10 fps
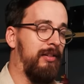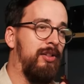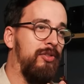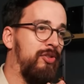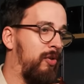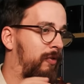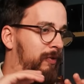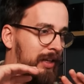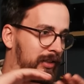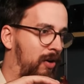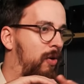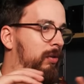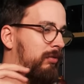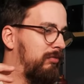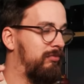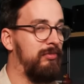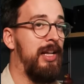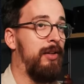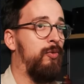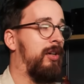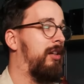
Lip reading: control of like the whole network